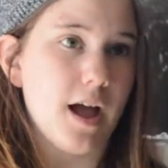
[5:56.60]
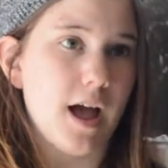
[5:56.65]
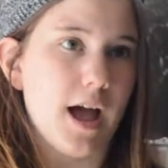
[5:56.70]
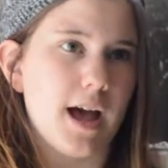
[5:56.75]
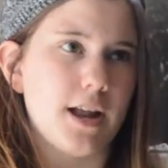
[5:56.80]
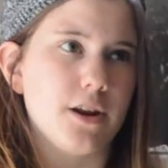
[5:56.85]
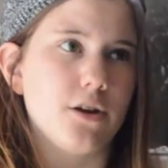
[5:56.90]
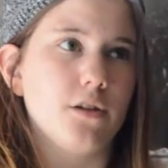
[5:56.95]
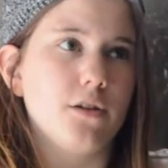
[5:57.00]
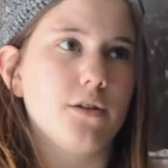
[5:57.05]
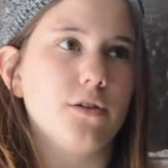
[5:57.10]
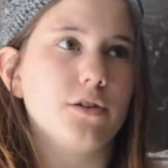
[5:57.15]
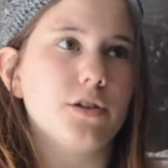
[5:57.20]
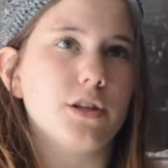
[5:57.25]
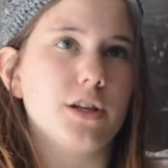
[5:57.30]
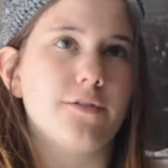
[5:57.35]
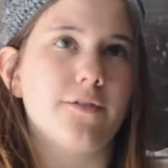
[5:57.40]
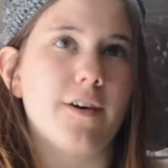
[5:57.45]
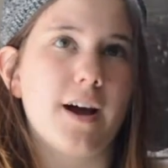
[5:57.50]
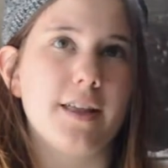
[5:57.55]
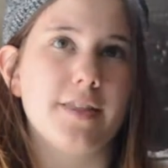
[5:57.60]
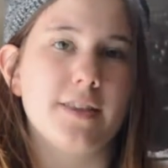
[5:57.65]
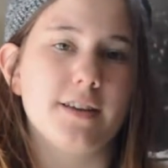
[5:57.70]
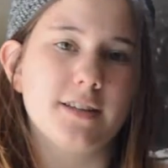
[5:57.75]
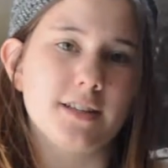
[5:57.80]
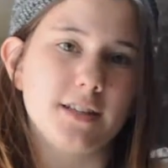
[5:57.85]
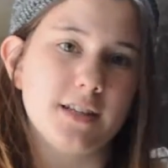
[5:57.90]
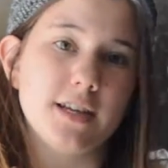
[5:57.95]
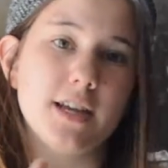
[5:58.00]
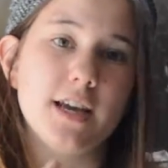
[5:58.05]
And you'll usually find
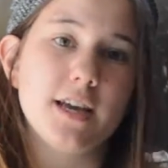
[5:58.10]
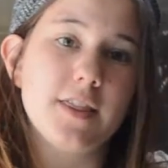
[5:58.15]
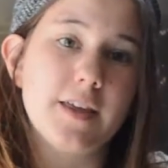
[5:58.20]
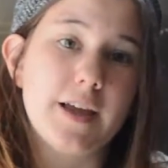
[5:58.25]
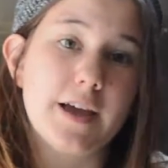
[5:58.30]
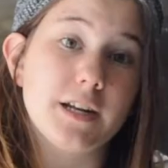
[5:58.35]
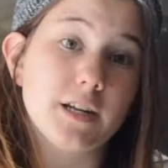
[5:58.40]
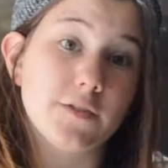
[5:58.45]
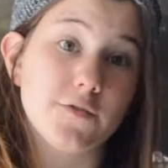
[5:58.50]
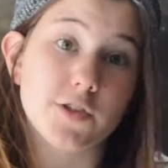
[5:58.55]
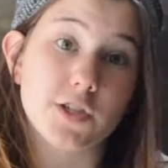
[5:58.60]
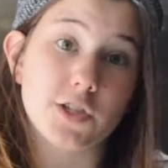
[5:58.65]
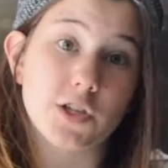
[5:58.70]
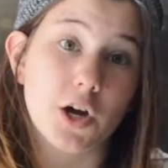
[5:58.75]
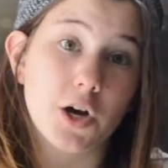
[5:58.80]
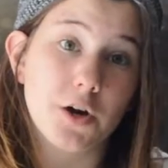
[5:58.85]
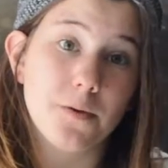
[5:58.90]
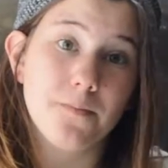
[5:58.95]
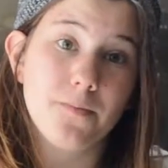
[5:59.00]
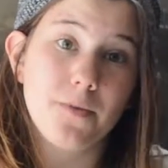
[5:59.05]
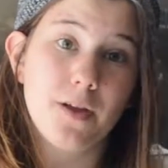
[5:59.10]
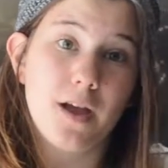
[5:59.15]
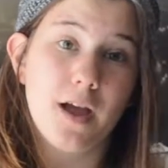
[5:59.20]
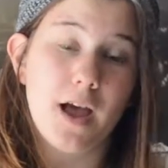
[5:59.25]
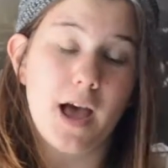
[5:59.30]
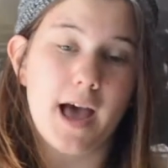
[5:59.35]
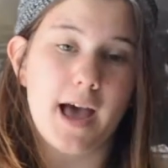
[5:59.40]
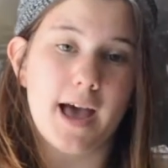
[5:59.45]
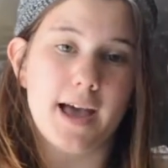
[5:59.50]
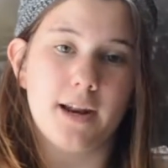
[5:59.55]
this near the end of the song,
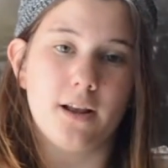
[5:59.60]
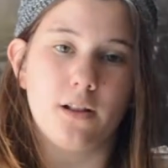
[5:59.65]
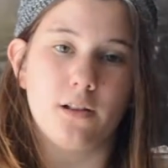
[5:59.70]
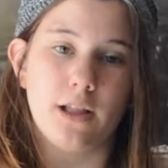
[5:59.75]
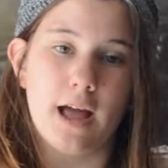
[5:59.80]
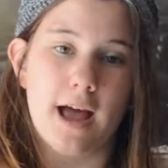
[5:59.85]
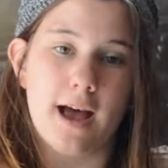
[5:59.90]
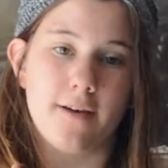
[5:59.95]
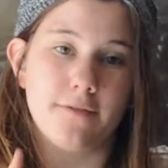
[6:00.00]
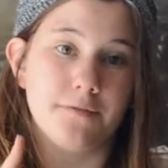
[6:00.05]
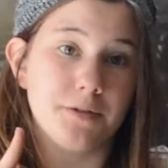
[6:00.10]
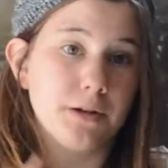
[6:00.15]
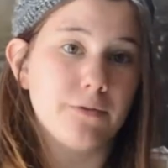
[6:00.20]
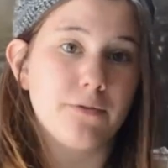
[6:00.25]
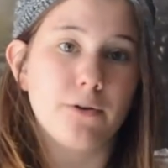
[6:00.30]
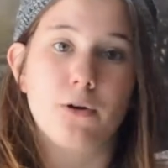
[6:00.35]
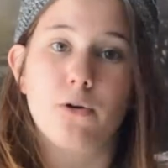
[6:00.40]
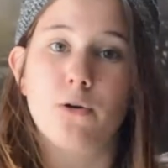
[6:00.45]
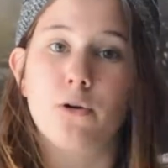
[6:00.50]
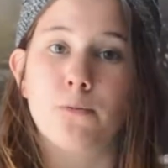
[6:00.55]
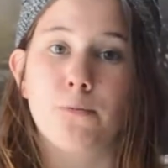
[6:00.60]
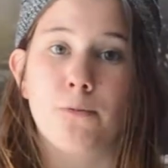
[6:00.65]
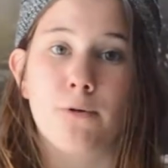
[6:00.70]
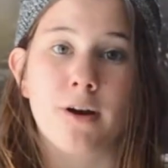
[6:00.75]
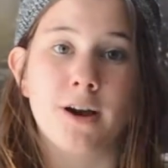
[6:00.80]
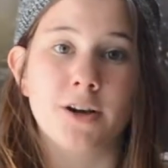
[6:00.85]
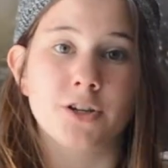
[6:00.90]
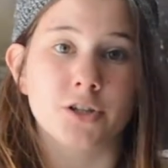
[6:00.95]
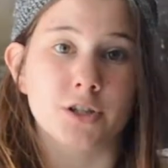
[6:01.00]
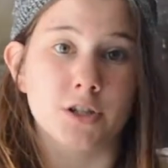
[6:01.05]
and it'll have different chord
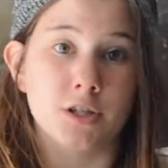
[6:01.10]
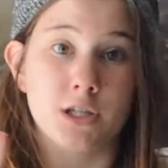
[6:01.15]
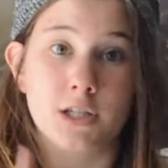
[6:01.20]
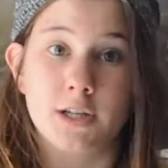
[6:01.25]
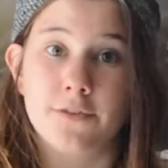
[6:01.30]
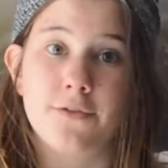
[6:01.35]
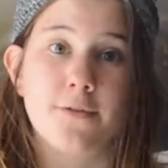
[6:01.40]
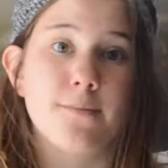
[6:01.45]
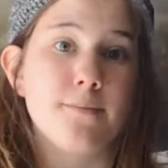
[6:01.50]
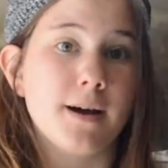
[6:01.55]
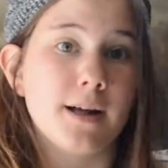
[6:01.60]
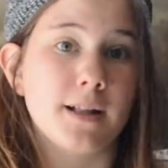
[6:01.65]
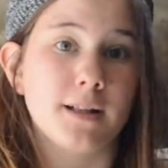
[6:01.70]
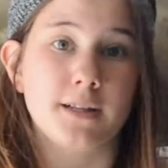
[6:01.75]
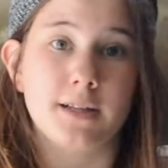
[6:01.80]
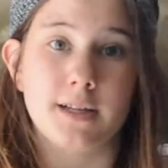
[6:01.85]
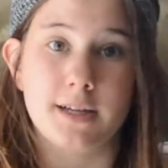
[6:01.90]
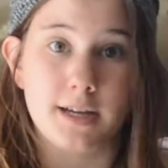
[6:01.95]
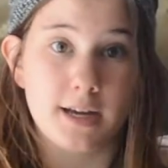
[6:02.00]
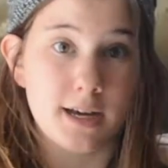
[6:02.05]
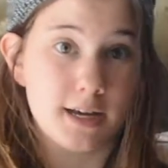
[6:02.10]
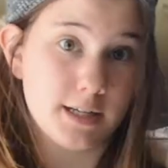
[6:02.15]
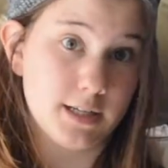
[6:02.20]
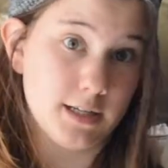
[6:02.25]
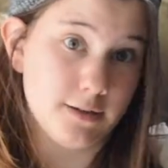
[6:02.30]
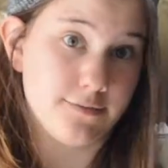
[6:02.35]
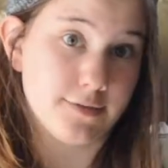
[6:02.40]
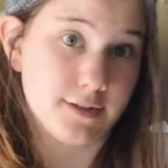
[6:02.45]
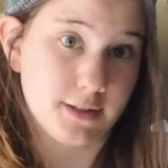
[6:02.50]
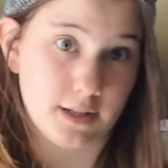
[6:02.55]
progression, different melody, and
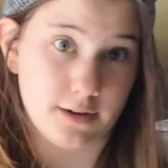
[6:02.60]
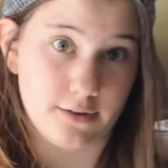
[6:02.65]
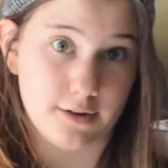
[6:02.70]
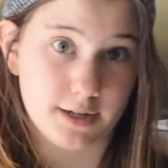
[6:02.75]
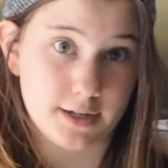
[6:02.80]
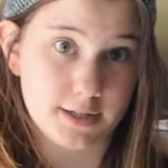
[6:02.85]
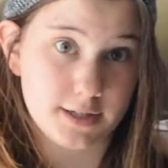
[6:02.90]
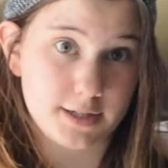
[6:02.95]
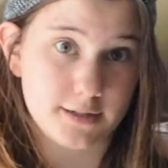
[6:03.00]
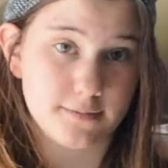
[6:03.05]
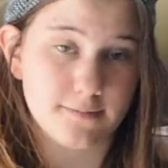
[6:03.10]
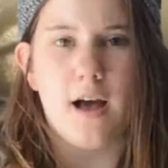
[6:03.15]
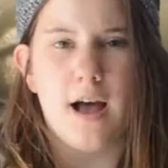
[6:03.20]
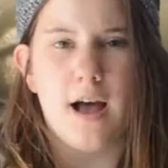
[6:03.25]
different lyrics.